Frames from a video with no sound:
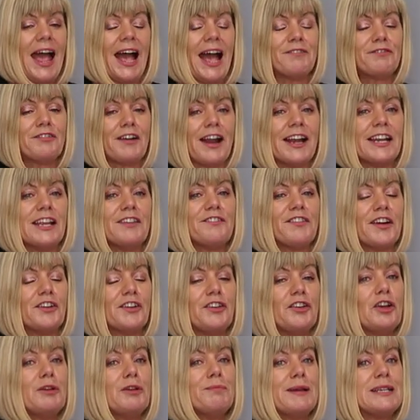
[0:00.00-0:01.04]
And for any of our
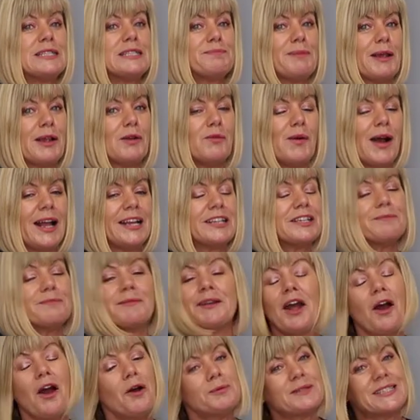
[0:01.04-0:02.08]
newbies, big welcome
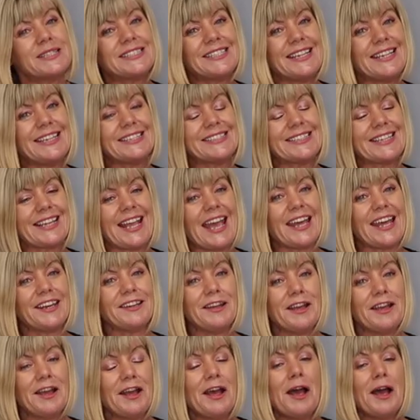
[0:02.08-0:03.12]
and hope to see you
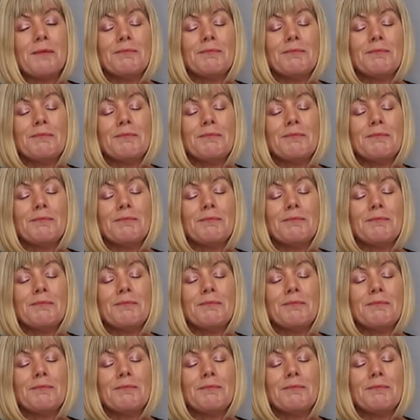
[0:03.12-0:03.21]
again.